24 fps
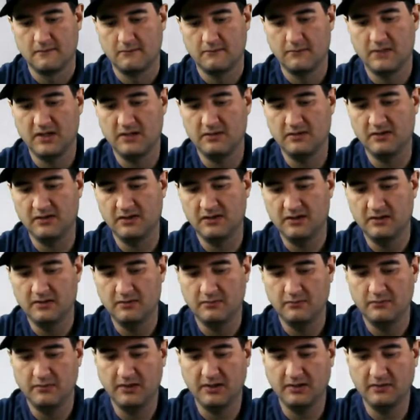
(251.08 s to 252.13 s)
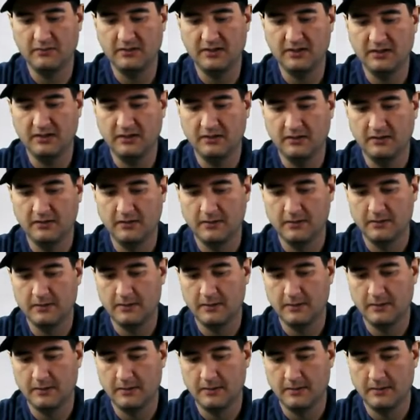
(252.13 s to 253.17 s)
Maybe, maybe,
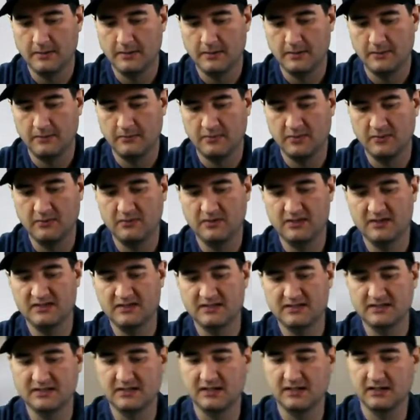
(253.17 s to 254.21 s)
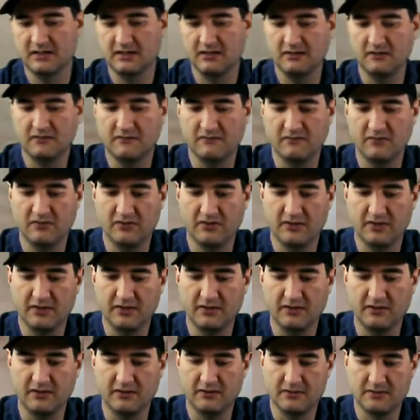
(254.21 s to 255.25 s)
maybe this is going to get converted
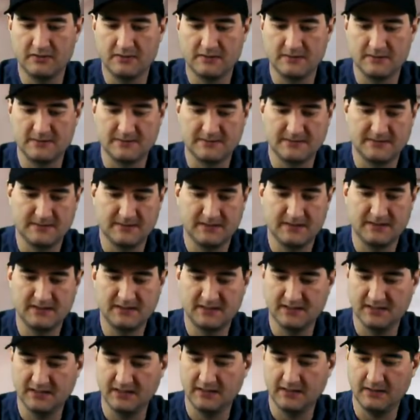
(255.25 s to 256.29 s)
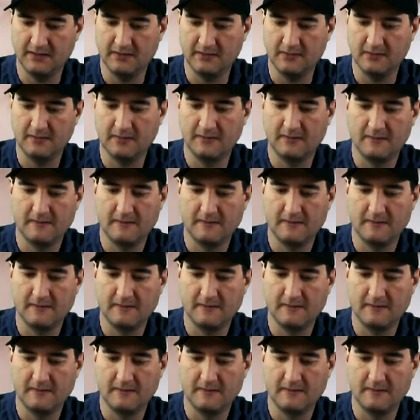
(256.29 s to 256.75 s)
here. Let's see here.